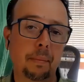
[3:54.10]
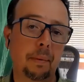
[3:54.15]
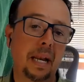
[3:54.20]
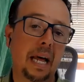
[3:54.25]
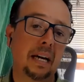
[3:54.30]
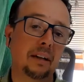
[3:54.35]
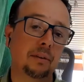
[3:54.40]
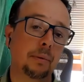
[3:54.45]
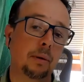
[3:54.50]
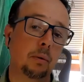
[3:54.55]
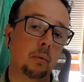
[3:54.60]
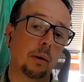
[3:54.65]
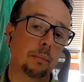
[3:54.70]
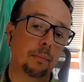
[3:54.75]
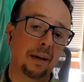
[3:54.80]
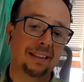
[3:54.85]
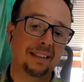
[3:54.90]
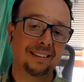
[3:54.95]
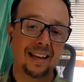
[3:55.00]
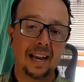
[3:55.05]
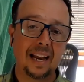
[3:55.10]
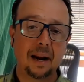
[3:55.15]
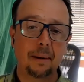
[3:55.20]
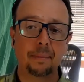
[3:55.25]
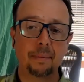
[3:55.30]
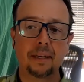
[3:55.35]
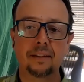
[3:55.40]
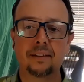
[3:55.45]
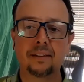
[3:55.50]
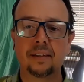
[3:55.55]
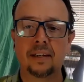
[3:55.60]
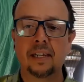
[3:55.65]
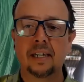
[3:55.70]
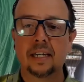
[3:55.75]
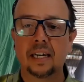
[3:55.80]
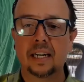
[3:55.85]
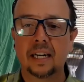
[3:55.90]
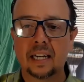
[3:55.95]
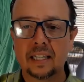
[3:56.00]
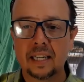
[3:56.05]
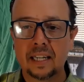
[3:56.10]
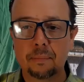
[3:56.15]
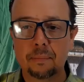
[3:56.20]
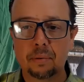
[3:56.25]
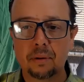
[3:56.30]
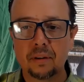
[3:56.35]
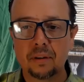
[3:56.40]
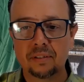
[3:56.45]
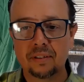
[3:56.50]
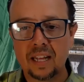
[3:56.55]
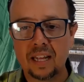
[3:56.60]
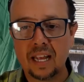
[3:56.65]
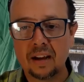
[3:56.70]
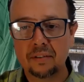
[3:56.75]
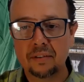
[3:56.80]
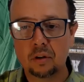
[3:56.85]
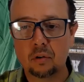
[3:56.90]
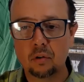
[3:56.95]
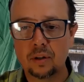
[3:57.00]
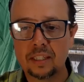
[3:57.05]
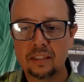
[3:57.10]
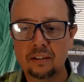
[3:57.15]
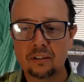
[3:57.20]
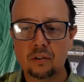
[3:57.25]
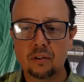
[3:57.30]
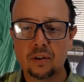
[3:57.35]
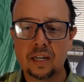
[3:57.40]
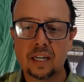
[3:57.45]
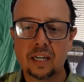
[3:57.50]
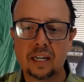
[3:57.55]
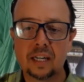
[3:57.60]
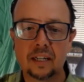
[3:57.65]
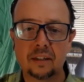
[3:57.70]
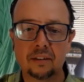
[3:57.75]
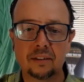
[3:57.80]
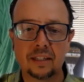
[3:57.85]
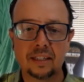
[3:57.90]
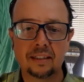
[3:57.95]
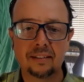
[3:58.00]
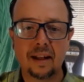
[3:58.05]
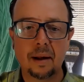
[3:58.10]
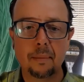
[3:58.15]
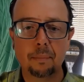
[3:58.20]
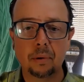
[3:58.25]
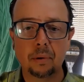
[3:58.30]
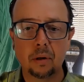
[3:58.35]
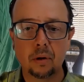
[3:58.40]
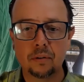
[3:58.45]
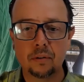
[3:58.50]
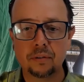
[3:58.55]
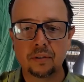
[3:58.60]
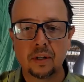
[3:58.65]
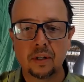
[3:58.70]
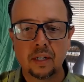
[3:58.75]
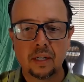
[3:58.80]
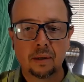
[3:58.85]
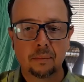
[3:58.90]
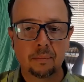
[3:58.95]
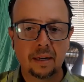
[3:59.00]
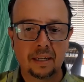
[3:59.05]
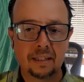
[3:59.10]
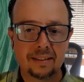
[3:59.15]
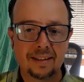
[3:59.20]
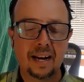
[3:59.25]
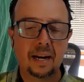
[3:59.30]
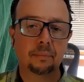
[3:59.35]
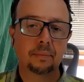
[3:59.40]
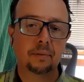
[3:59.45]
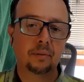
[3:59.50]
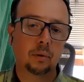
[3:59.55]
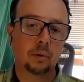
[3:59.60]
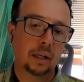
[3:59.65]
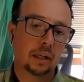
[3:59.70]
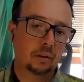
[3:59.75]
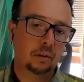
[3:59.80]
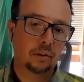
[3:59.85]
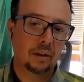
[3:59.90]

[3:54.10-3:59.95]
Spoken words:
ask me what my setup is, and I did previously have a green screen, and here's an example of my setup, so I could